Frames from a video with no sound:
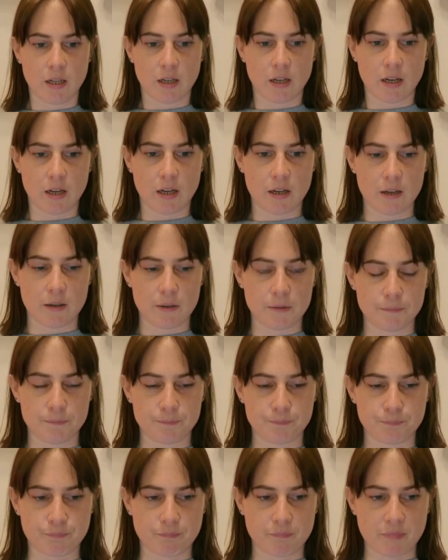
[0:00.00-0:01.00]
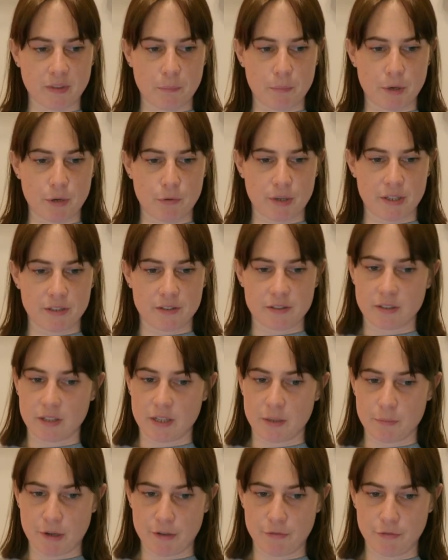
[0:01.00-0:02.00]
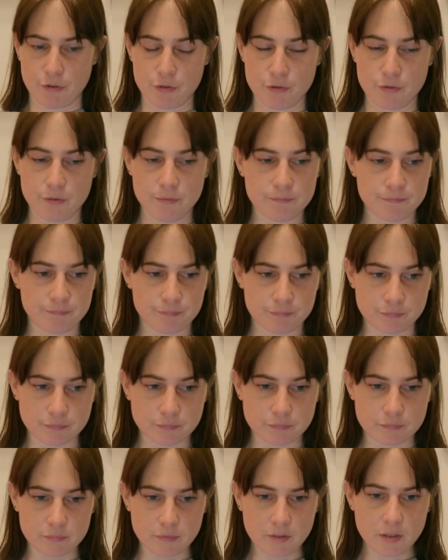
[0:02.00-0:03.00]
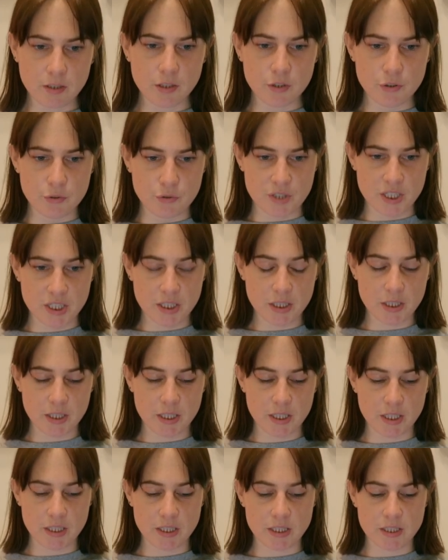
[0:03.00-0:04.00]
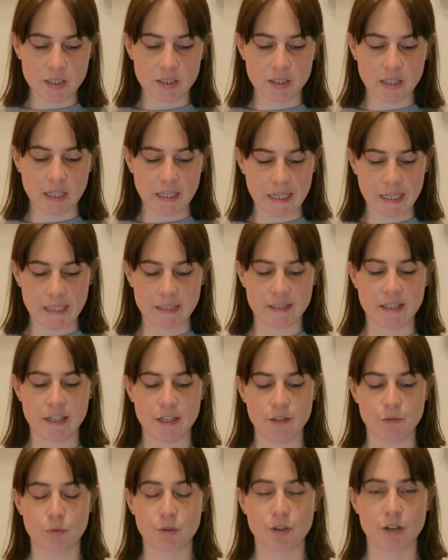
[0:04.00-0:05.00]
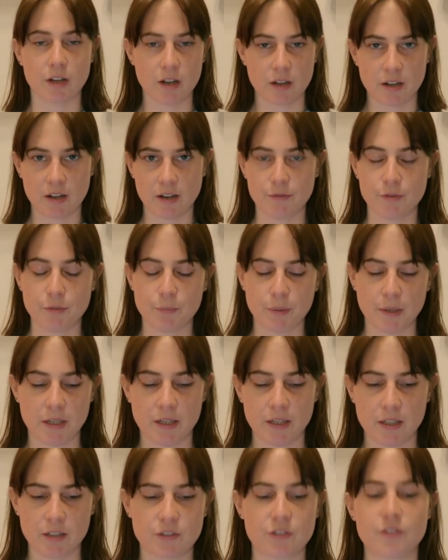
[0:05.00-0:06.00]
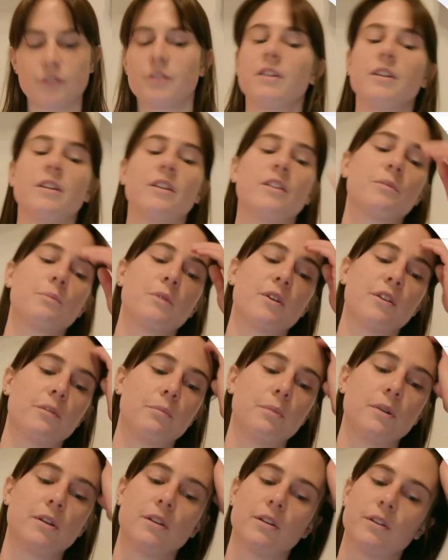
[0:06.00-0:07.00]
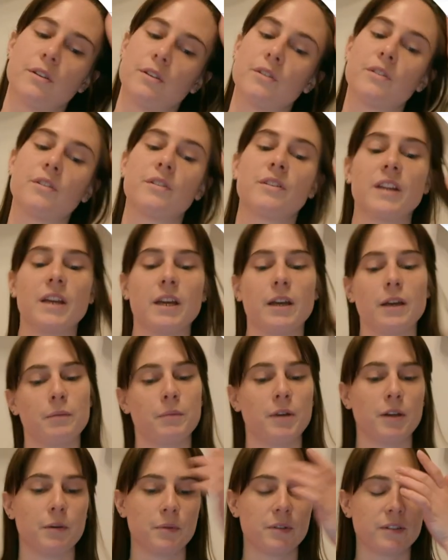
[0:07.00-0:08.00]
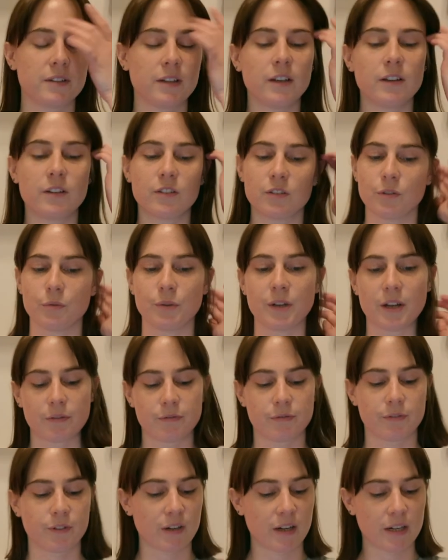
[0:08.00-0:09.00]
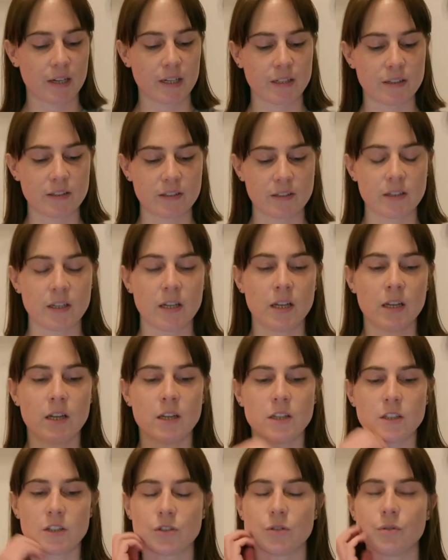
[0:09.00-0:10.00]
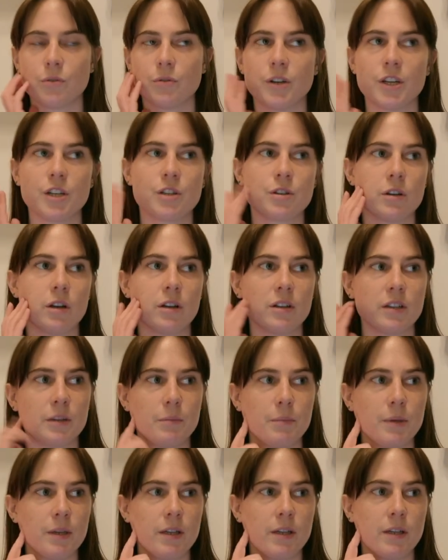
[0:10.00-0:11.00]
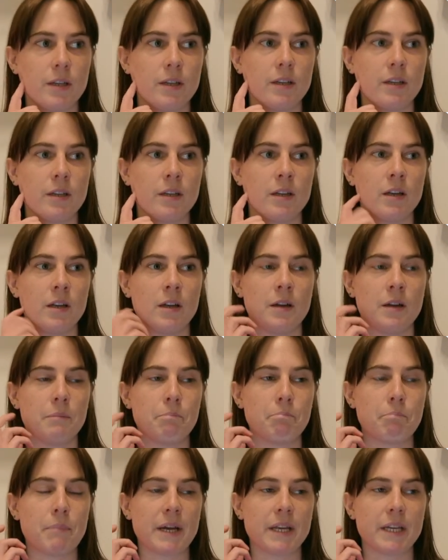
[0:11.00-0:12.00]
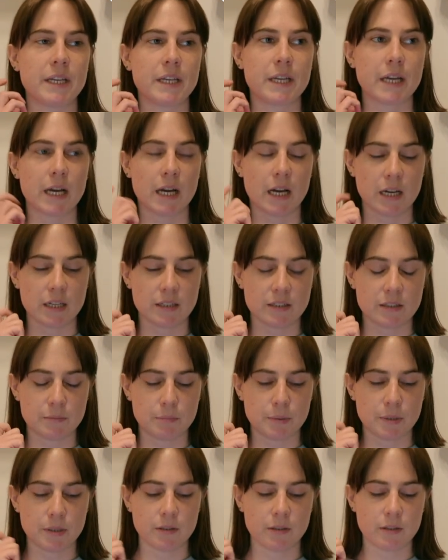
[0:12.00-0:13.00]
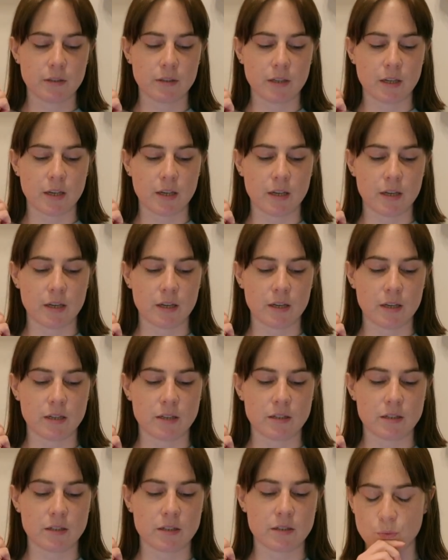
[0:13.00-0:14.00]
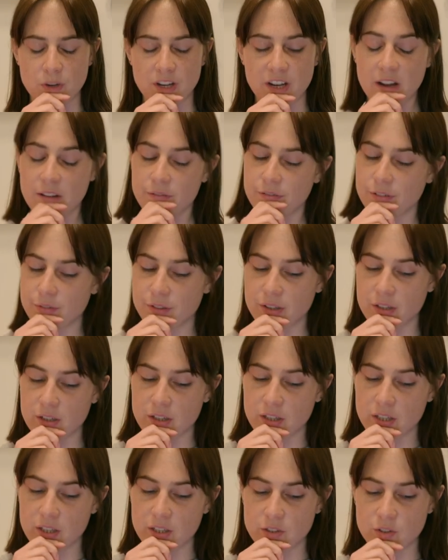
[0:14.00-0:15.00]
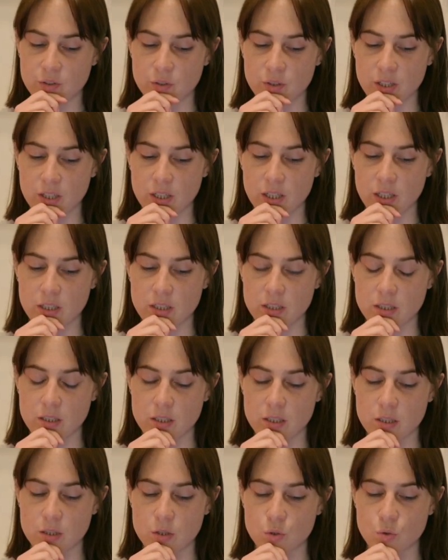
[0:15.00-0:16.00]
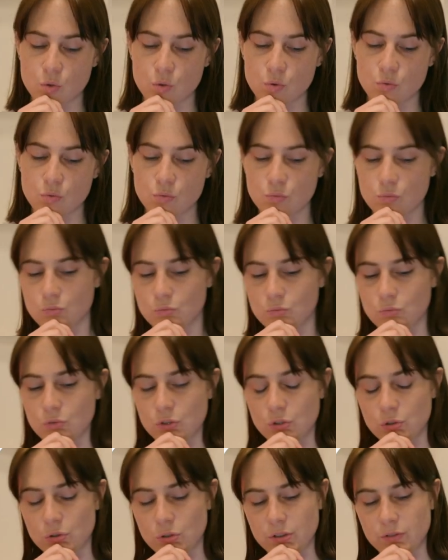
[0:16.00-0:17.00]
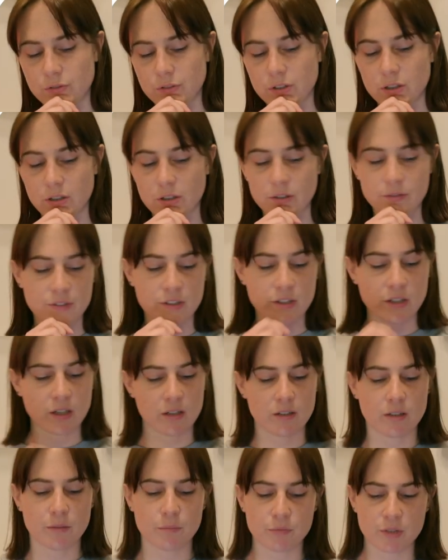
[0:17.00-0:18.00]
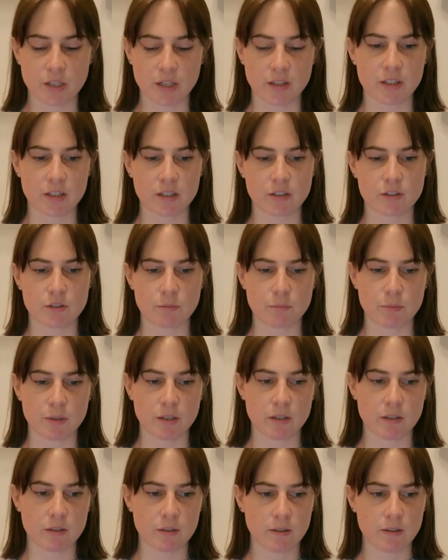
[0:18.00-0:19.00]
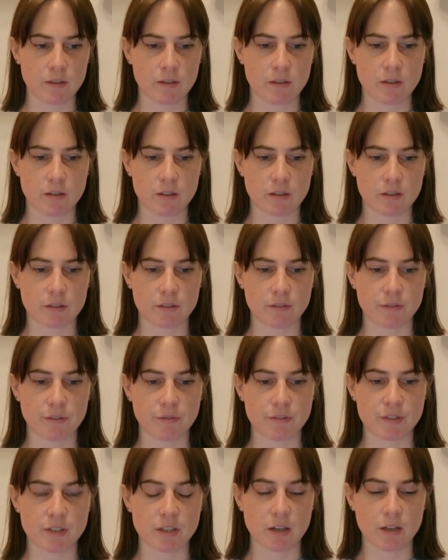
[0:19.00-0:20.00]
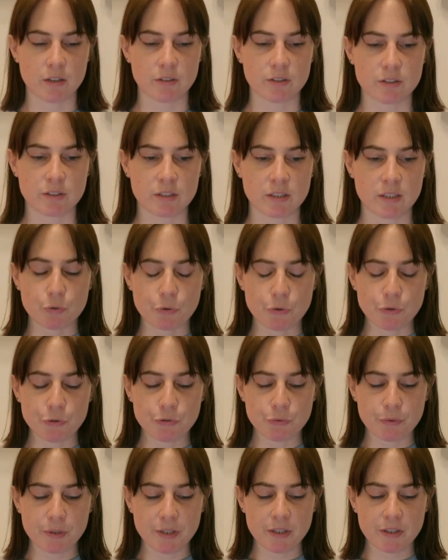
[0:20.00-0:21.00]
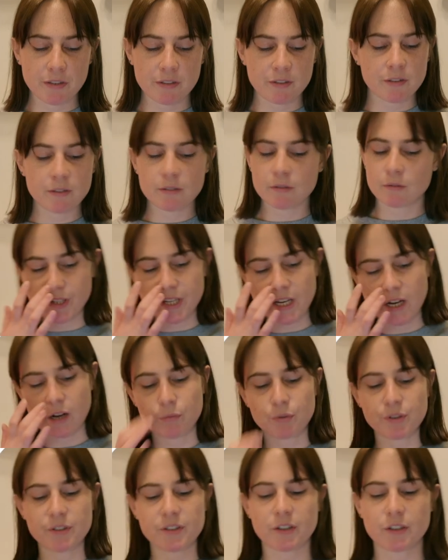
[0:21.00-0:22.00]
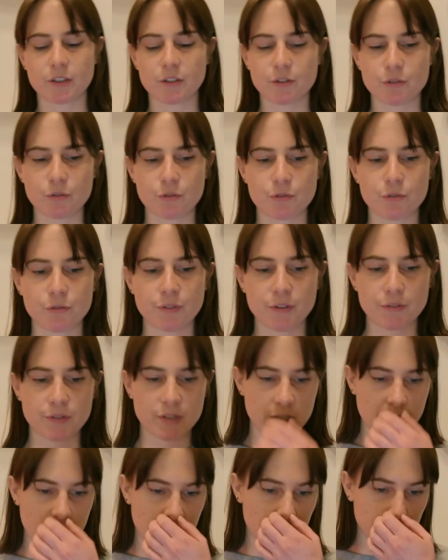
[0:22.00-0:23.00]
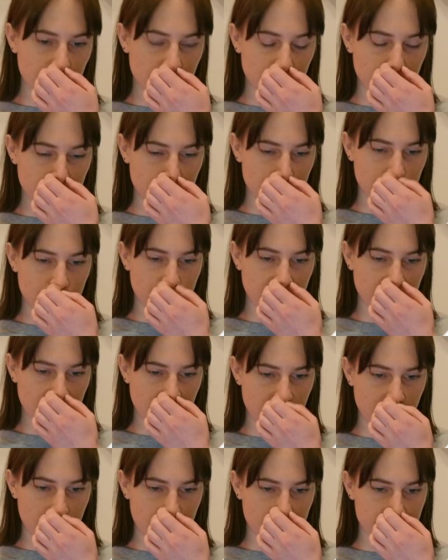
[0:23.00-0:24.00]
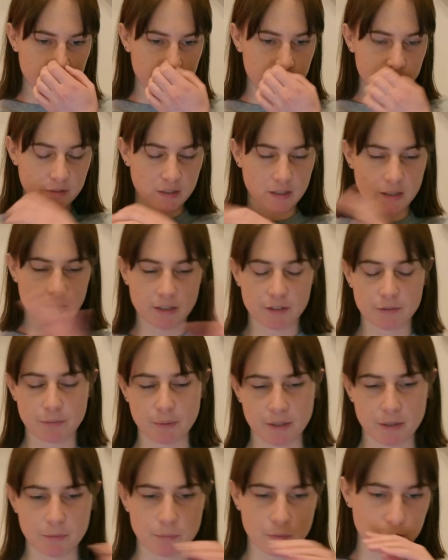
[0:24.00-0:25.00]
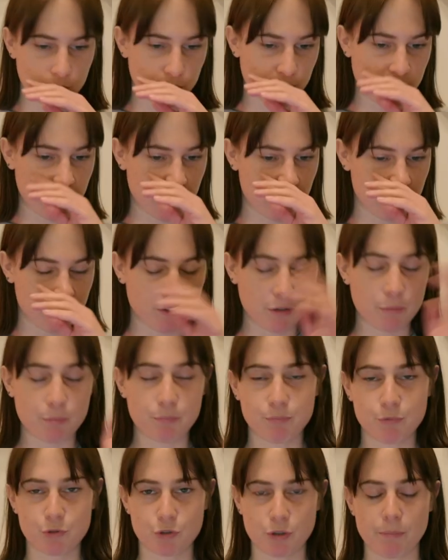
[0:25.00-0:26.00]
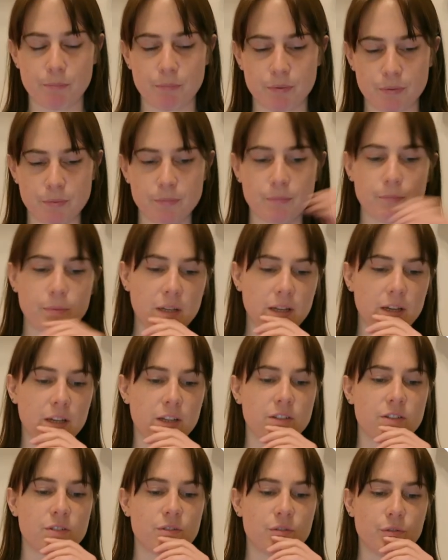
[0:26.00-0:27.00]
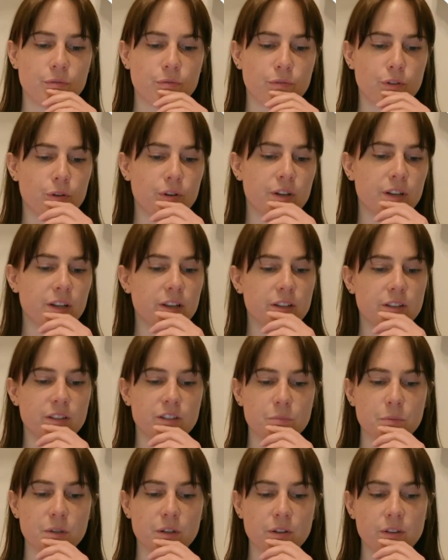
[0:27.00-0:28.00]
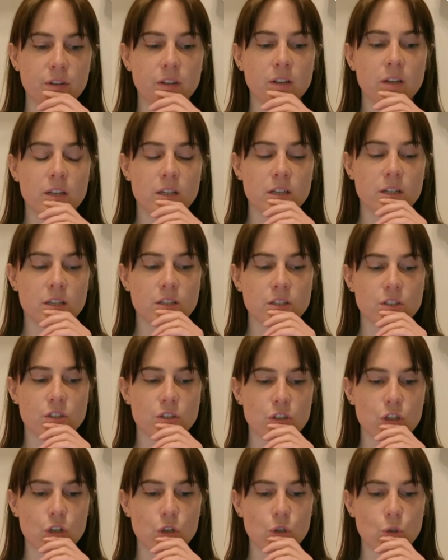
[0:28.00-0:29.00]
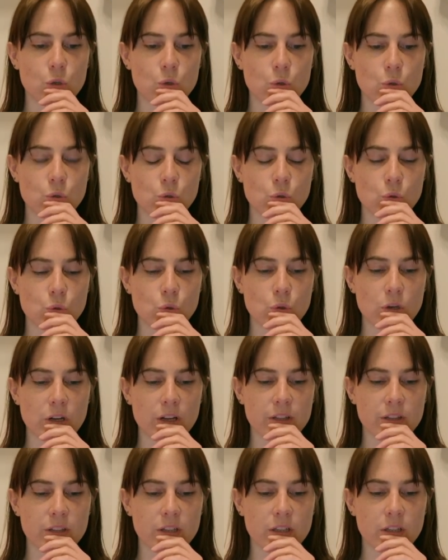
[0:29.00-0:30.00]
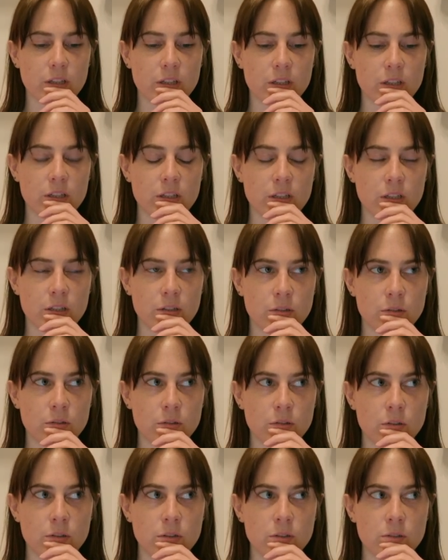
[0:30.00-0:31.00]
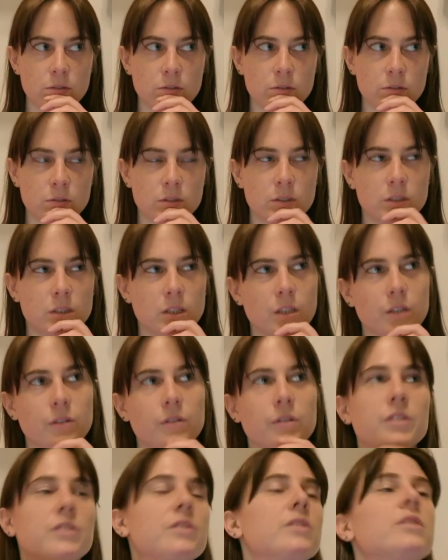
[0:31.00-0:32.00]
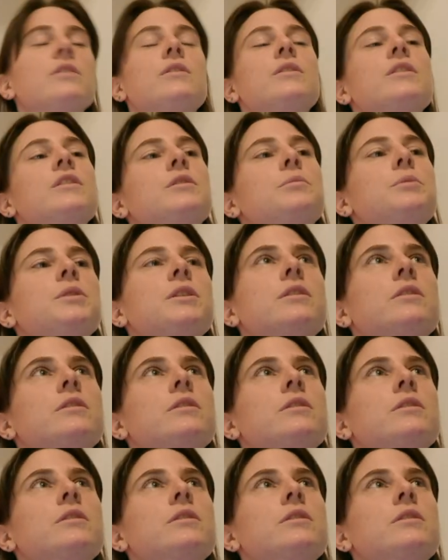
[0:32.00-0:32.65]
My rent and my phone. Utilities, like I said, we're not gonna have to pay electricity this month because they made a mistake, so we have credits. So it should only be my gas bill and my half of the internet, so that's 25, yeah, I think it should be under $50. Groceries, yeah, we're still gonna do $250. I'll explain, but we have a trip planned to Florida this month. So I think, although it's going to be